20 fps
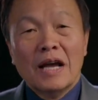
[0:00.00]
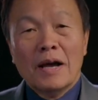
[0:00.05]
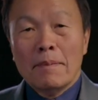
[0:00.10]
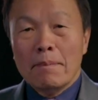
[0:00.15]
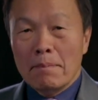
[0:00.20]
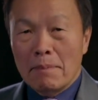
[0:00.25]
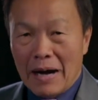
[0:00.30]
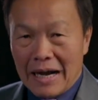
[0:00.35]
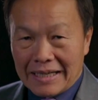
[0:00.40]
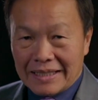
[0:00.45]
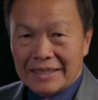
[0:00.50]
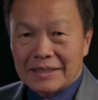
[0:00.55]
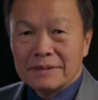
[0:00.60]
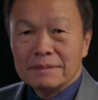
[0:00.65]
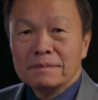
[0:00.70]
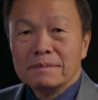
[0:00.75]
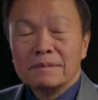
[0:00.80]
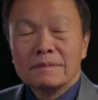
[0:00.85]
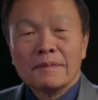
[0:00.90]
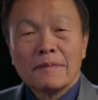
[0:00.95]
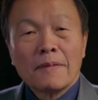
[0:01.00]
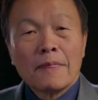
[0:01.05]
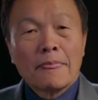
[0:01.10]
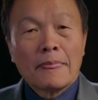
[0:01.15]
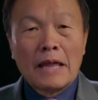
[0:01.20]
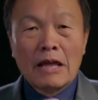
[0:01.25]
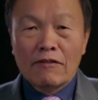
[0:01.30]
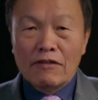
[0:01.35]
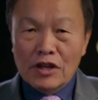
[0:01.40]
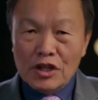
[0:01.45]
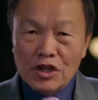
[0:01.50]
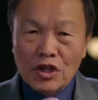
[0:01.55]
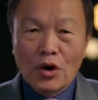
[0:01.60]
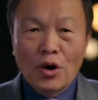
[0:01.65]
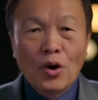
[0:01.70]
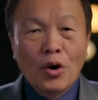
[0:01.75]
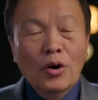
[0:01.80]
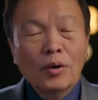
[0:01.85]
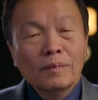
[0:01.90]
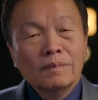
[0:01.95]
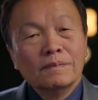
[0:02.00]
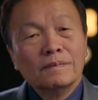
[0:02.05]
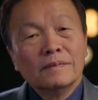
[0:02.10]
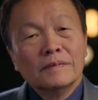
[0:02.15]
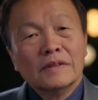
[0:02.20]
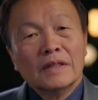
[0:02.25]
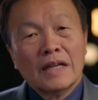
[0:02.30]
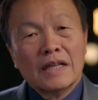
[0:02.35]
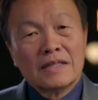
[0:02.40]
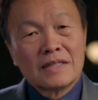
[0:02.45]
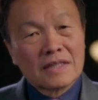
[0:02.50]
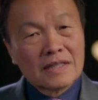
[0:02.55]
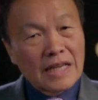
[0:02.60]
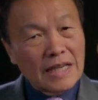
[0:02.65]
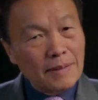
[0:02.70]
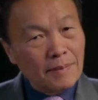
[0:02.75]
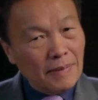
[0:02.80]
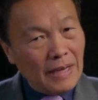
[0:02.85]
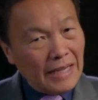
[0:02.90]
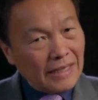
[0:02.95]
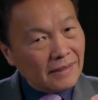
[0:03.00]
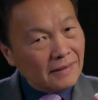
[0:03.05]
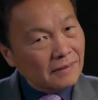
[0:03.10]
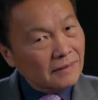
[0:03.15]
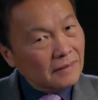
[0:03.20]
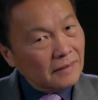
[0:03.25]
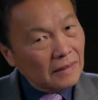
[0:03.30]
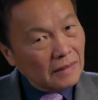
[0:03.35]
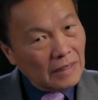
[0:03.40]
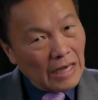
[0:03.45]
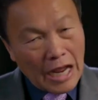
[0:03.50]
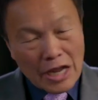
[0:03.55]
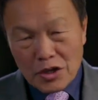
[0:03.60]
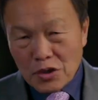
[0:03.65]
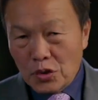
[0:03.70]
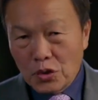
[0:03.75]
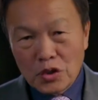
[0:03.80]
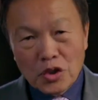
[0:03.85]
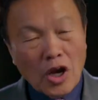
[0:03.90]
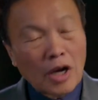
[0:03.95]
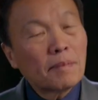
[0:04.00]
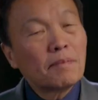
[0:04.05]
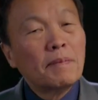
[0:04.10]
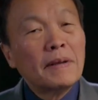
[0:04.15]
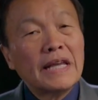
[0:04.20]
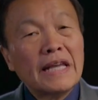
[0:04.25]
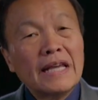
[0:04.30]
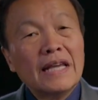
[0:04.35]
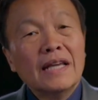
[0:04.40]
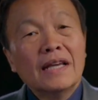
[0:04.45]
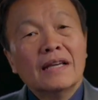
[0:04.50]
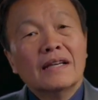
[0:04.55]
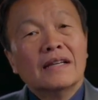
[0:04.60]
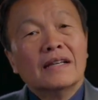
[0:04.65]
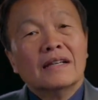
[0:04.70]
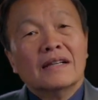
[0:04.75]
But even though it seemed like I could not be